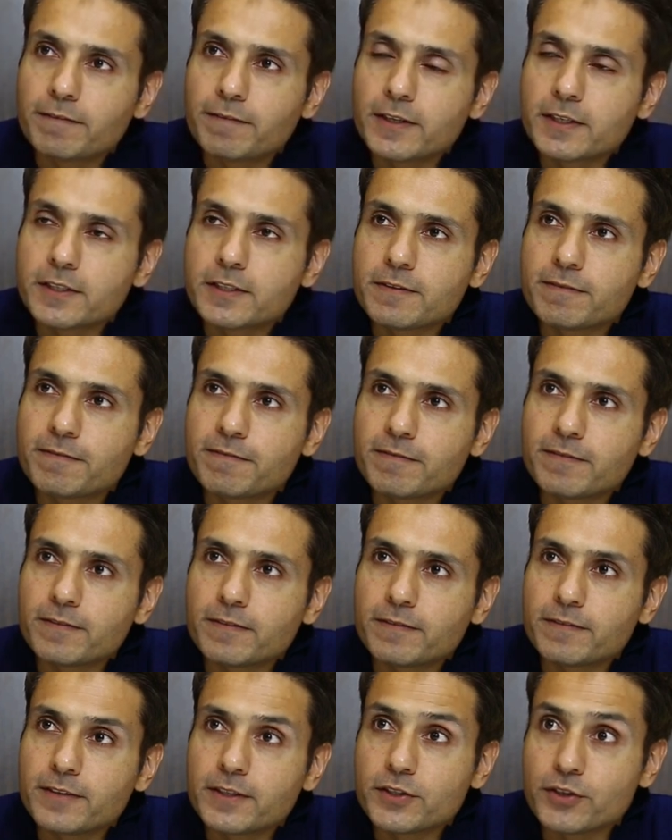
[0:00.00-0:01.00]
First,
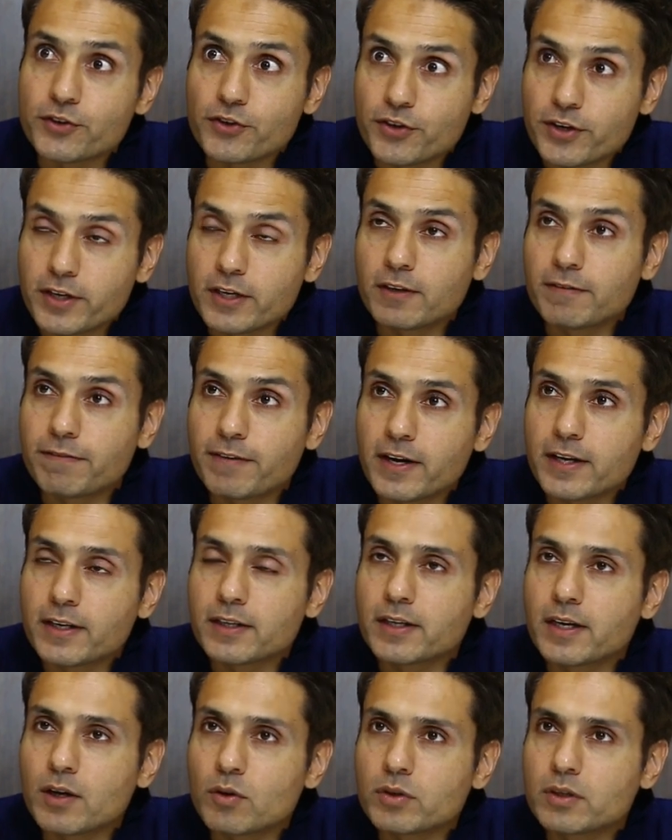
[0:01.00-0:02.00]
first real fan
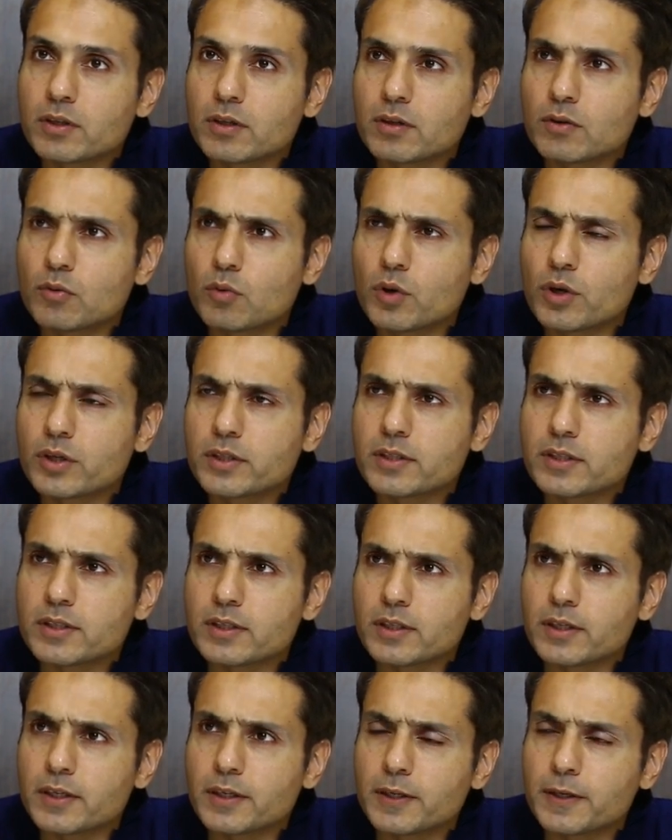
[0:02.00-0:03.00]
encounter was
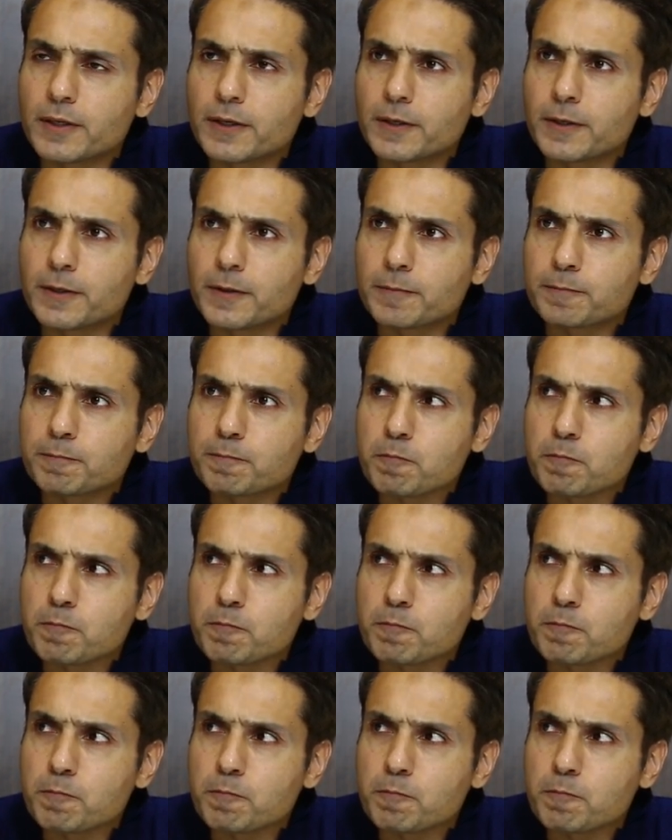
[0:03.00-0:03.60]
uh,